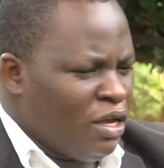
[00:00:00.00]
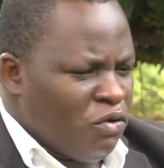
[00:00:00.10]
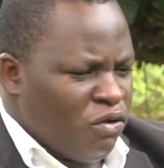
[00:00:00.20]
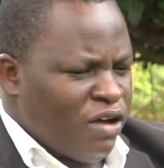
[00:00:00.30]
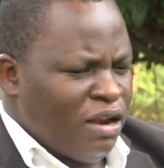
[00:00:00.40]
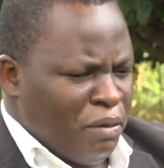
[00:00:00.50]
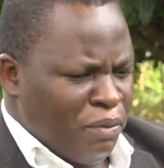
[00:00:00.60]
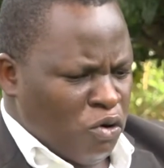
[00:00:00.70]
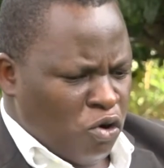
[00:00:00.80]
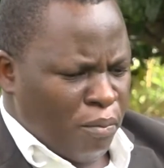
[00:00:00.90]
We've had
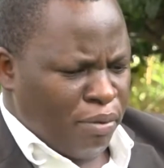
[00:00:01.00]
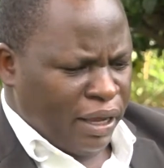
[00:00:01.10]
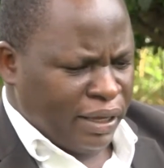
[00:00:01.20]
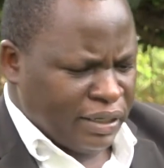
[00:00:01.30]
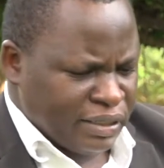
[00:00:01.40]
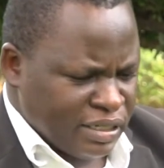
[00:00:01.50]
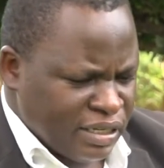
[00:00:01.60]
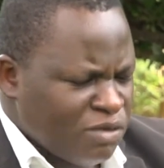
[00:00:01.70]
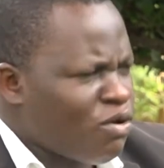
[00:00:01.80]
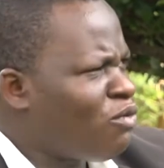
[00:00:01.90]
people who
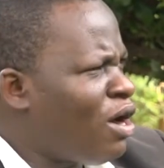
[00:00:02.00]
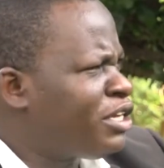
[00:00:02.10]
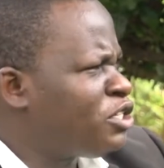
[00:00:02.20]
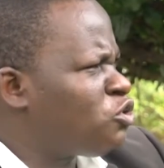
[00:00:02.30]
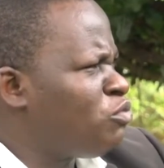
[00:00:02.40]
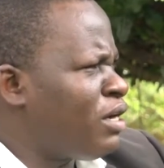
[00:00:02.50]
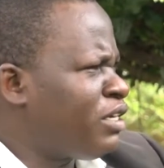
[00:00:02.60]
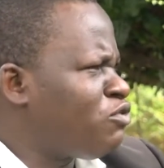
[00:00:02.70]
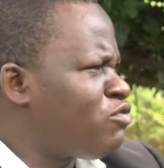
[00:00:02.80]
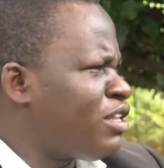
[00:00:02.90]
complain, work is too much, I
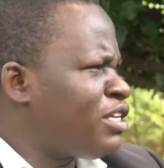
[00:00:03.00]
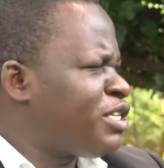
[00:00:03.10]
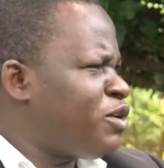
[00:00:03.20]
would rather stay